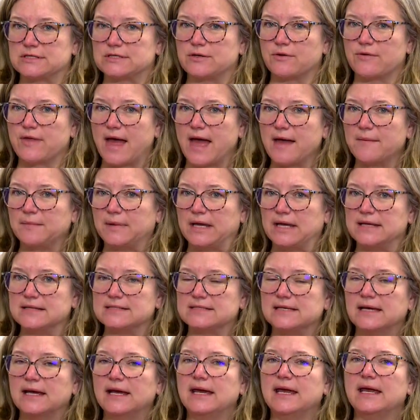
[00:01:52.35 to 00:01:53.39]
So that
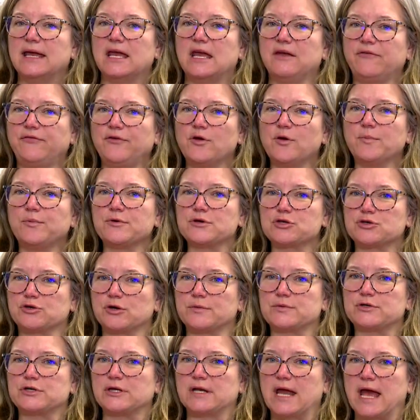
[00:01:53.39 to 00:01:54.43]
means if your
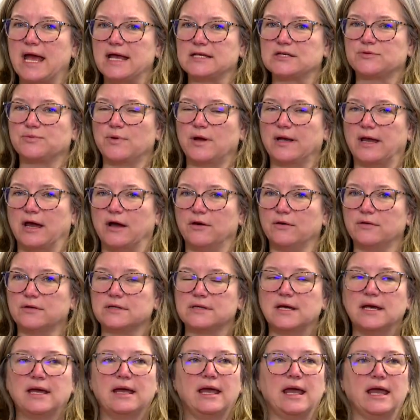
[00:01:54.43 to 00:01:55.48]
prescription has run out
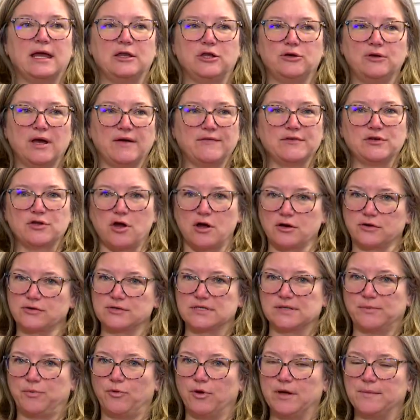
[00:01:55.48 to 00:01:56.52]
and you have a
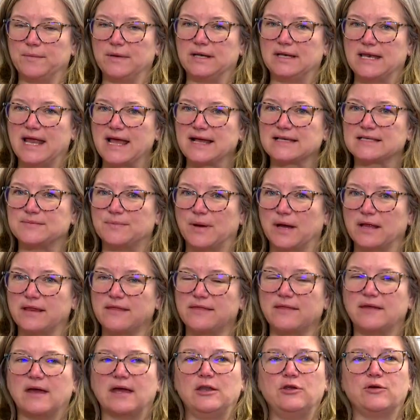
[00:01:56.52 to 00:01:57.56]
doctor's appointment next
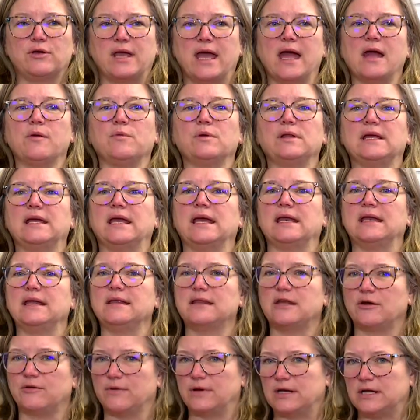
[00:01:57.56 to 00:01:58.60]
month and you can't really get in
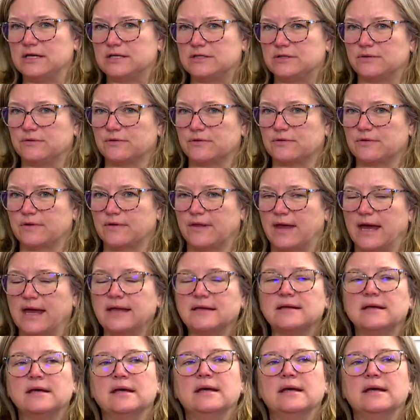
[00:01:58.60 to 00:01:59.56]
there any sooner than that,